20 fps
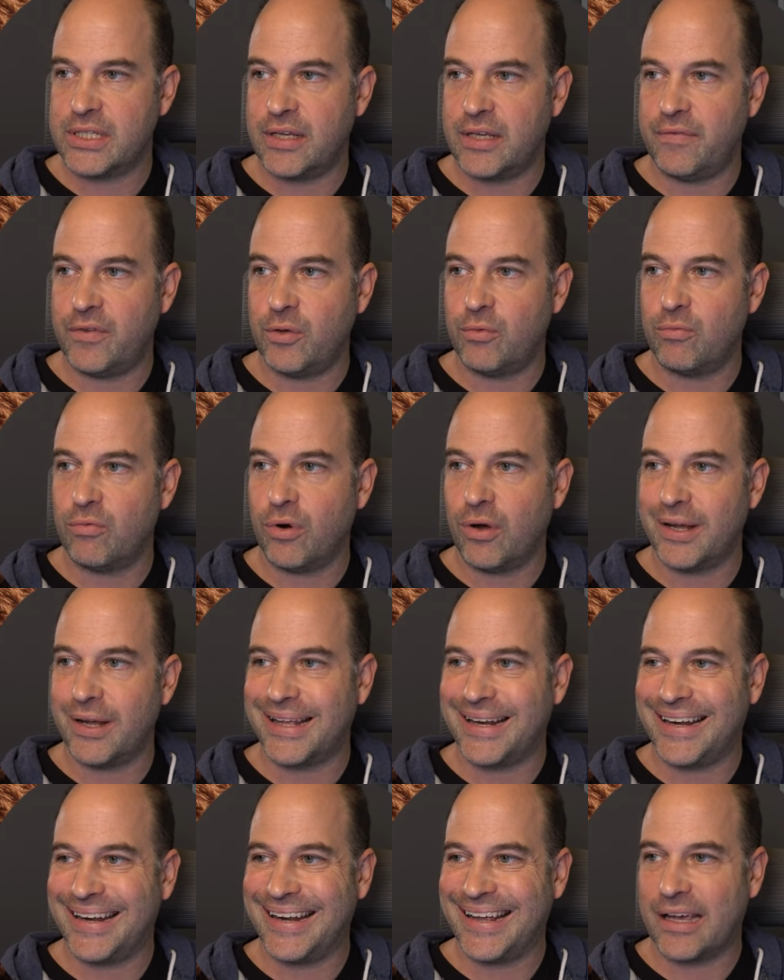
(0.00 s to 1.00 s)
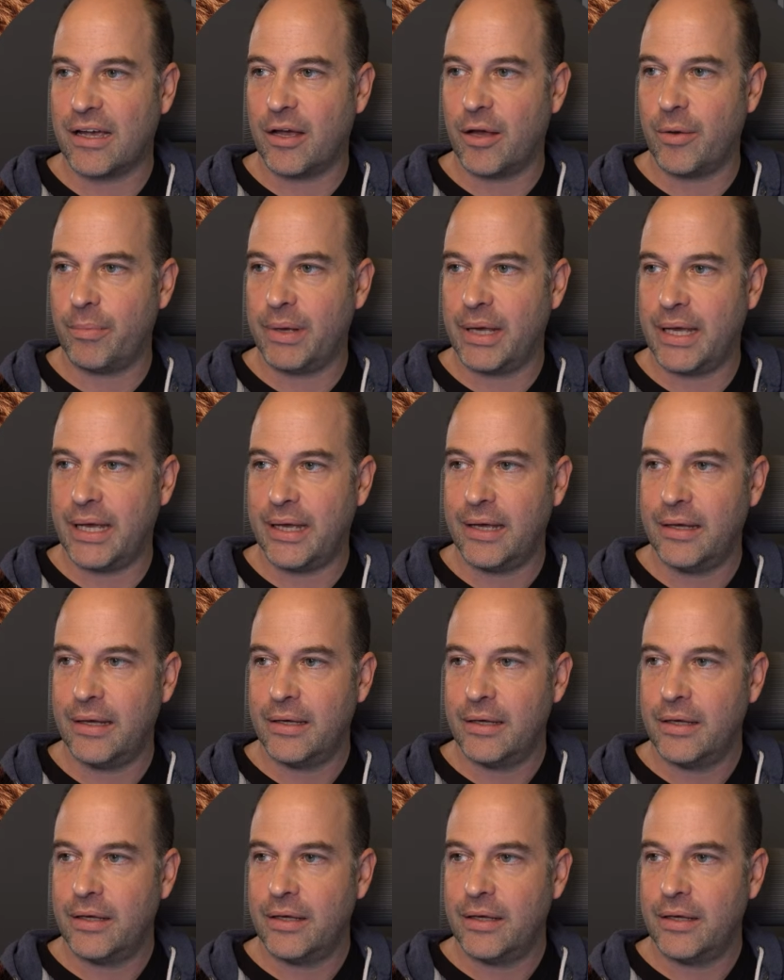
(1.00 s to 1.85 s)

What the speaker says: If you right click up here,